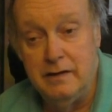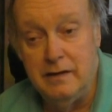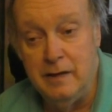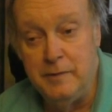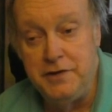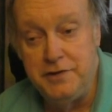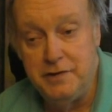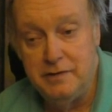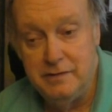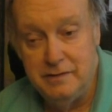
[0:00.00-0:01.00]
How
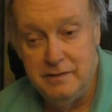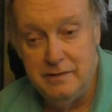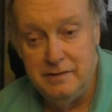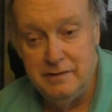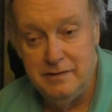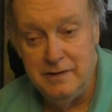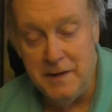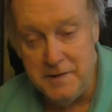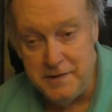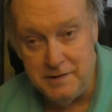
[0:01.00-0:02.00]
much
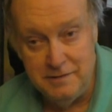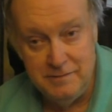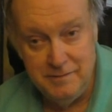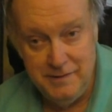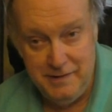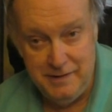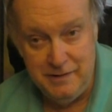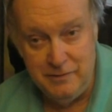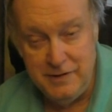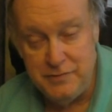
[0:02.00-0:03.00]
healthier
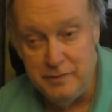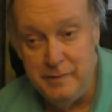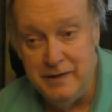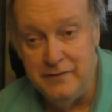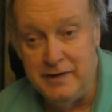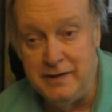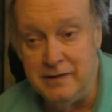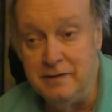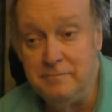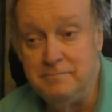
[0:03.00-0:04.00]
your race would be if they did.